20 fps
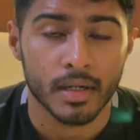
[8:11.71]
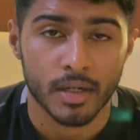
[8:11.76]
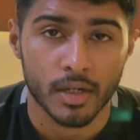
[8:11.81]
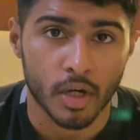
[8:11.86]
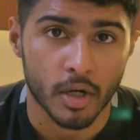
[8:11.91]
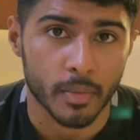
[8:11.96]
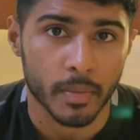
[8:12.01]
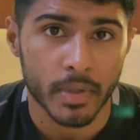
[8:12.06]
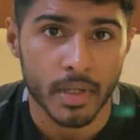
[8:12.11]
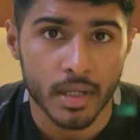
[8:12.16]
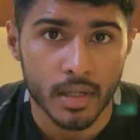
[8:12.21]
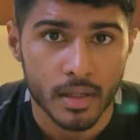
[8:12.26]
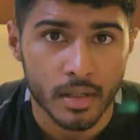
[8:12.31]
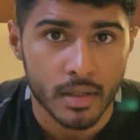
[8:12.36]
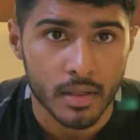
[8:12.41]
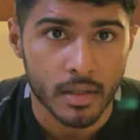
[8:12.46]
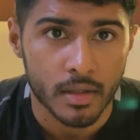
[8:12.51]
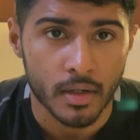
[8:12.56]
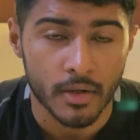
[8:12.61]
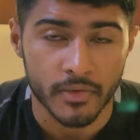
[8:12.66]
topic
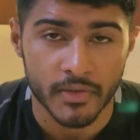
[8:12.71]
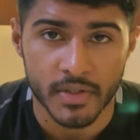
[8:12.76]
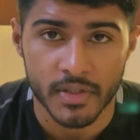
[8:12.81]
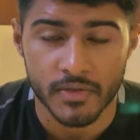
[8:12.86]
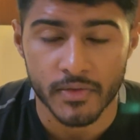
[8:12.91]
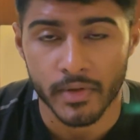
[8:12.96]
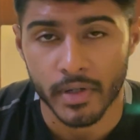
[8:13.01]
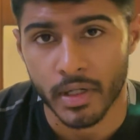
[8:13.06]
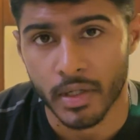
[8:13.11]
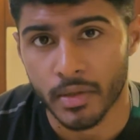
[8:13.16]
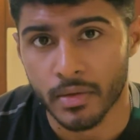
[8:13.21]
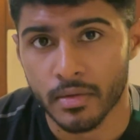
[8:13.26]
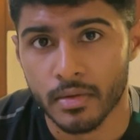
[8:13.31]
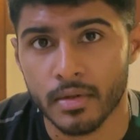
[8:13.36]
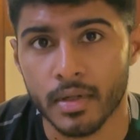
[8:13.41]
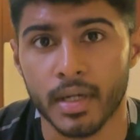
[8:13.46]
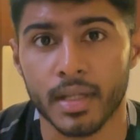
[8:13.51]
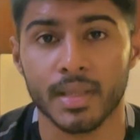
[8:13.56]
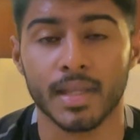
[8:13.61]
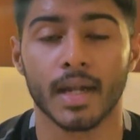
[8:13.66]
of this video,
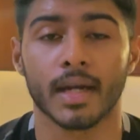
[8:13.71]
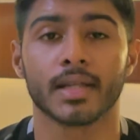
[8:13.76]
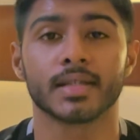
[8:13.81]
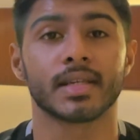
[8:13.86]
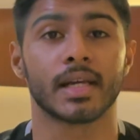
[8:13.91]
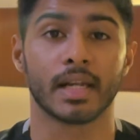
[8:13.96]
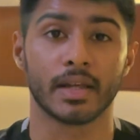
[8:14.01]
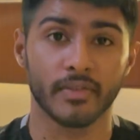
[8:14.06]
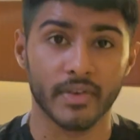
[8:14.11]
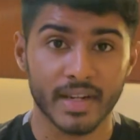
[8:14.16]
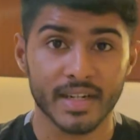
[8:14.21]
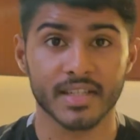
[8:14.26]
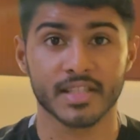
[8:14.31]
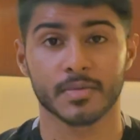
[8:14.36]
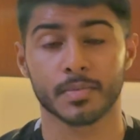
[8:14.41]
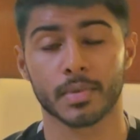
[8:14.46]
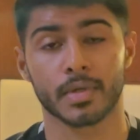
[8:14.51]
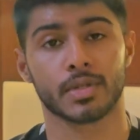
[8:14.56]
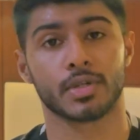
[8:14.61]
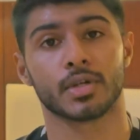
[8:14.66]
and that is elevator
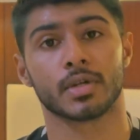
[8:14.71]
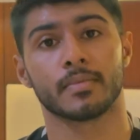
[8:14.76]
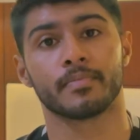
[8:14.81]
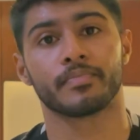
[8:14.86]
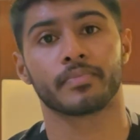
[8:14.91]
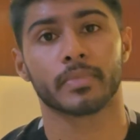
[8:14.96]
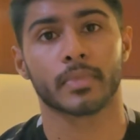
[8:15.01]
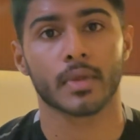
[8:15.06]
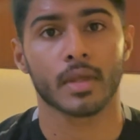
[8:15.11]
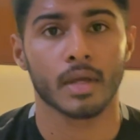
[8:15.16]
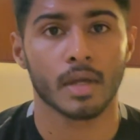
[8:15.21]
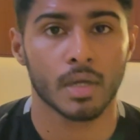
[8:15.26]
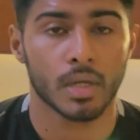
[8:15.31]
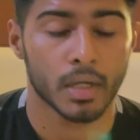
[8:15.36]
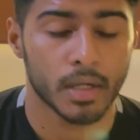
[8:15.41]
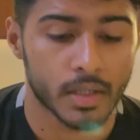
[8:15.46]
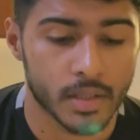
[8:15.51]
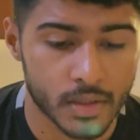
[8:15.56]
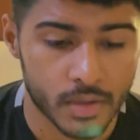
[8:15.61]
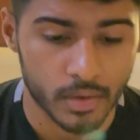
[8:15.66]
pitch.
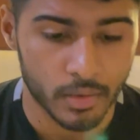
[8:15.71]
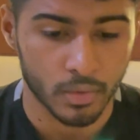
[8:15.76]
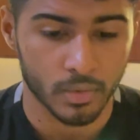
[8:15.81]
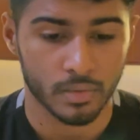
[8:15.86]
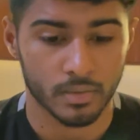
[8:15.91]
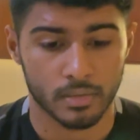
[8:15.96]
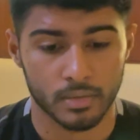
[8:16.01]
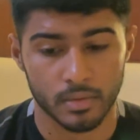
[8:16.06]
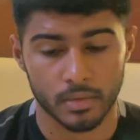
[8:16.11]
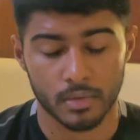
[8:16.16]
So